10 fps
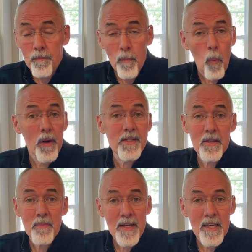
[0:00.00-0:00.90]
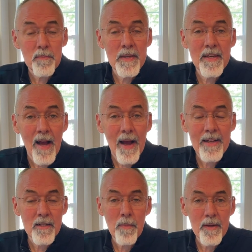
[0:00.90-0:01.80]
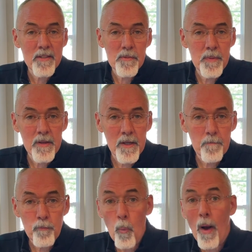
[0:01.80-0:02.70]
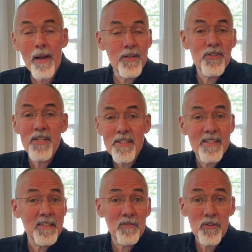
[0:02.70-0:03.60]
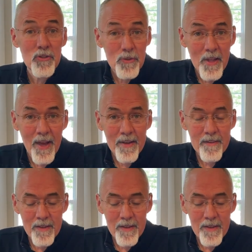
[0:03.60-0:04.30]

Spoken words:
what does it mean to be guided by the Spirit? Why does Jesus even do that?